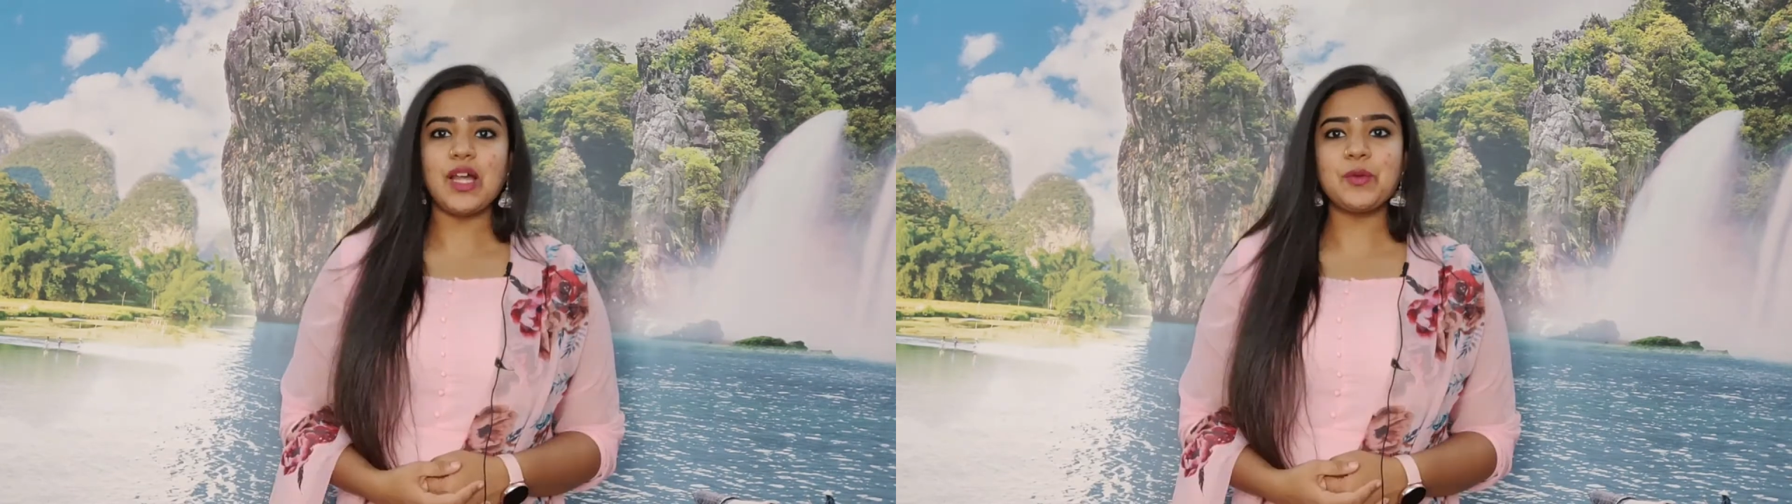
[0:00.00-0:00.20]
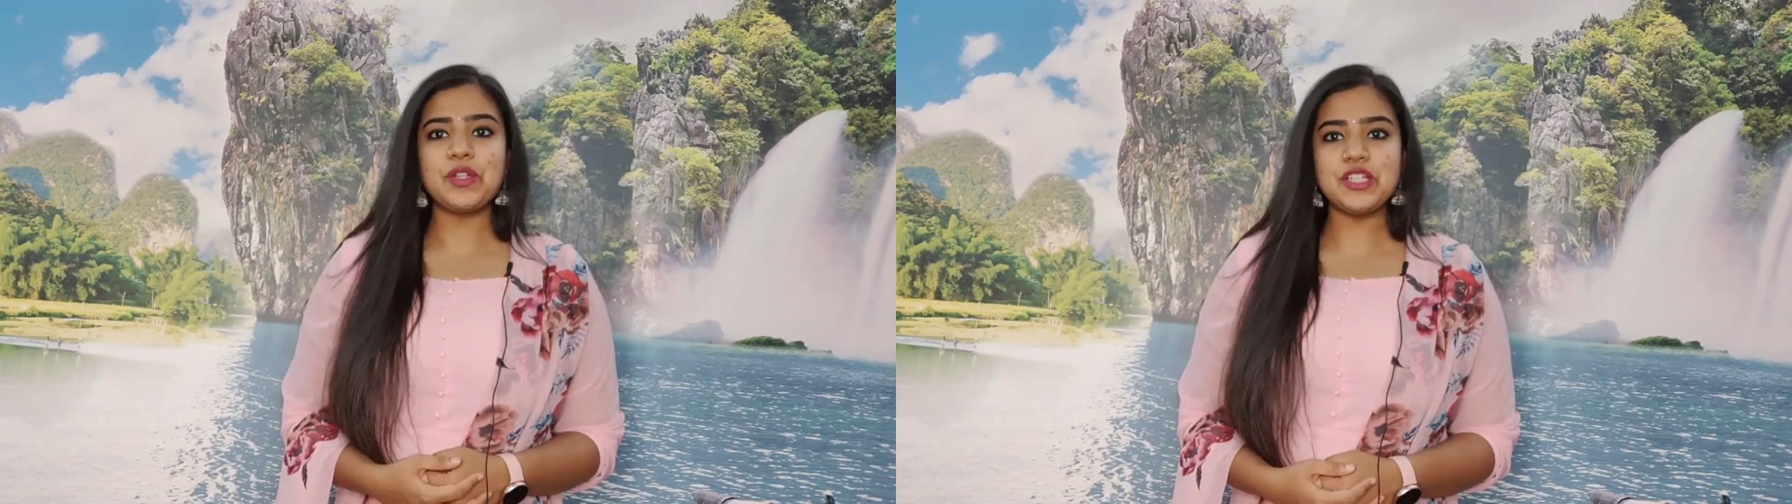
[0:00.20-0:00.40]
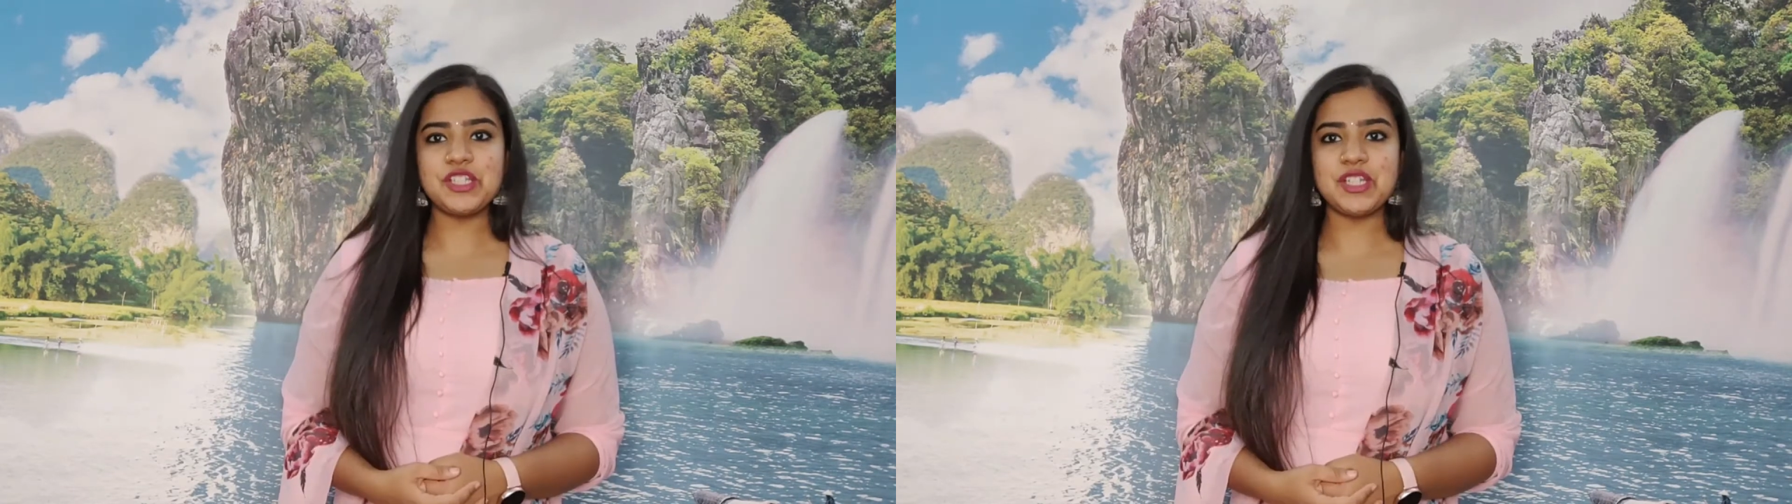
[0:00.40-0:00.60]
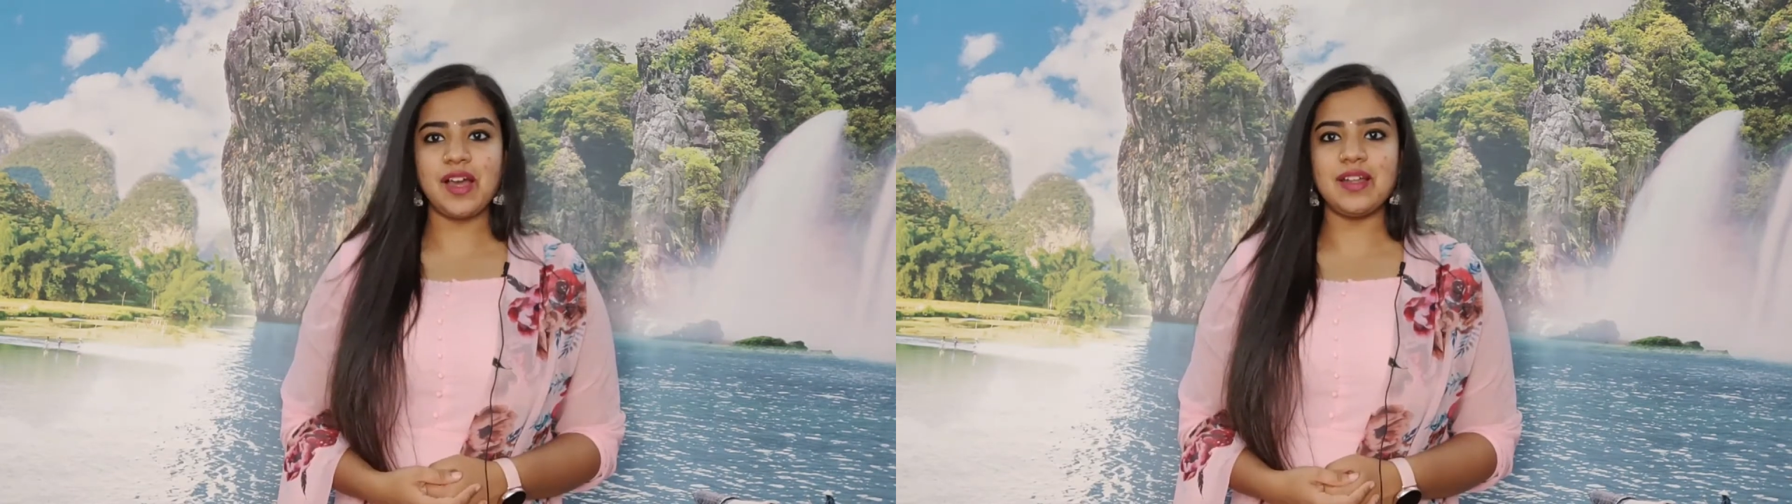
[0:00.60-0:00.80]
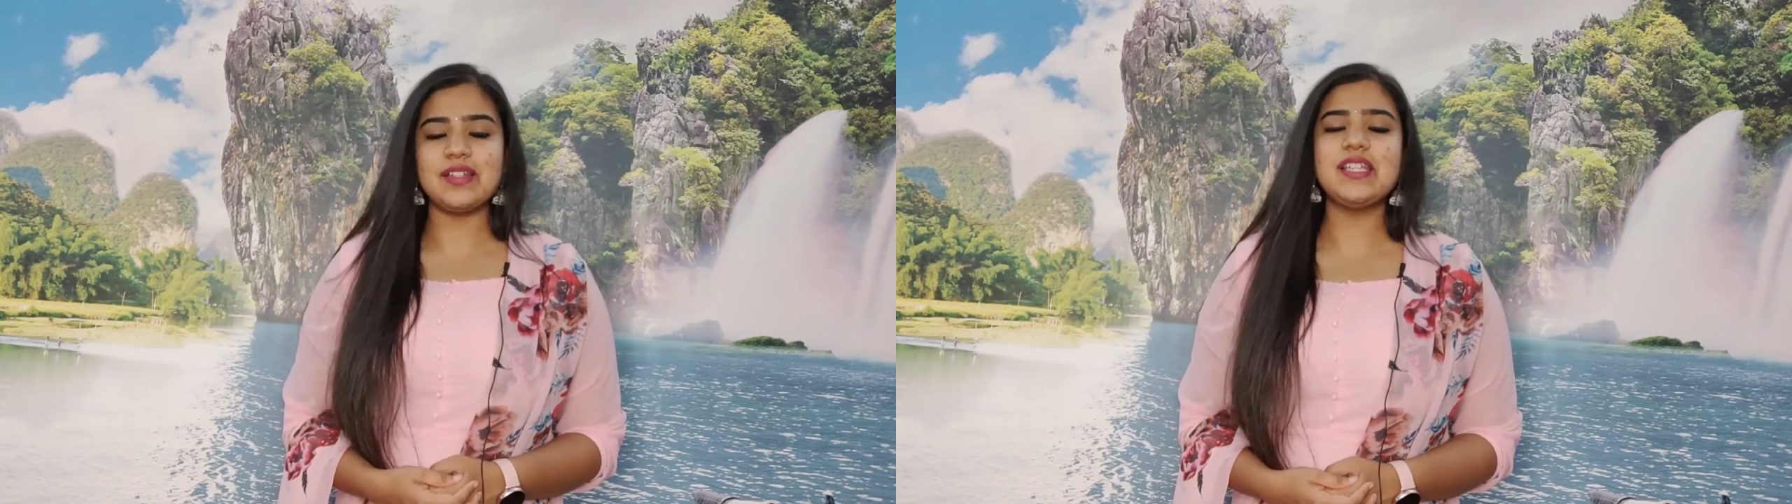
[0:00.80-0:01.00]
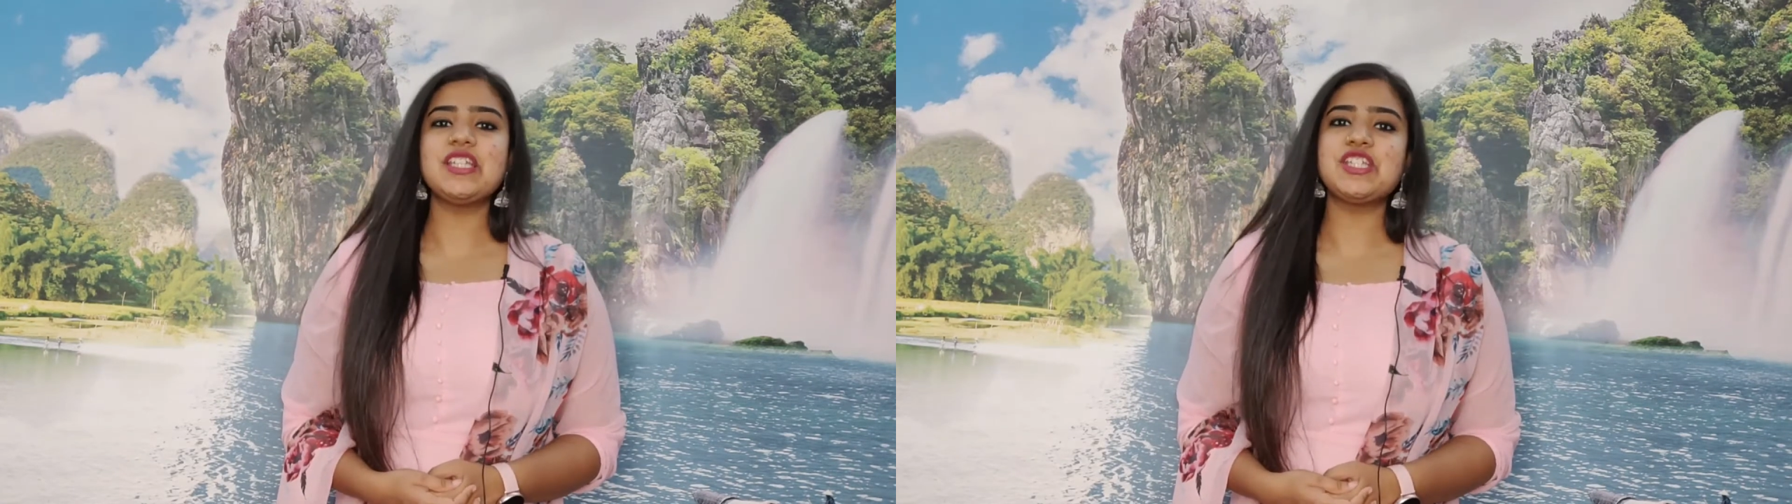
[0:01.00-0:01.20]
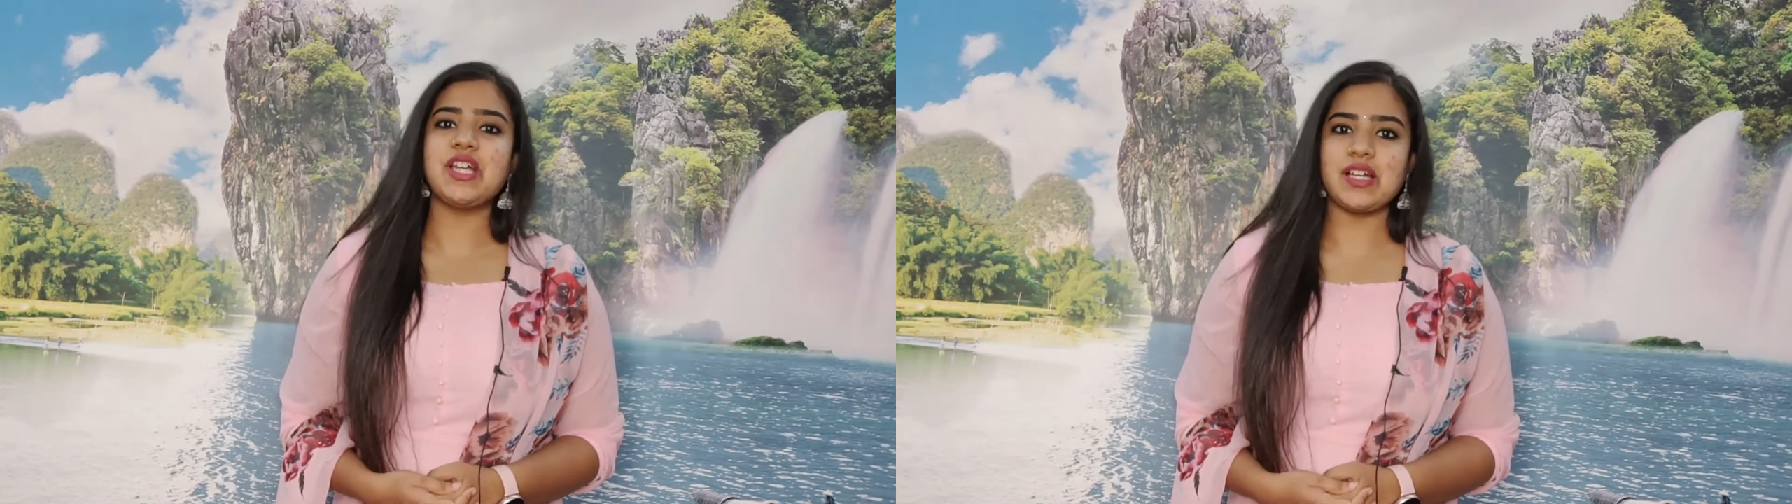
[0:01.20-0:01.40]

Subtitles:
Now Krishna reached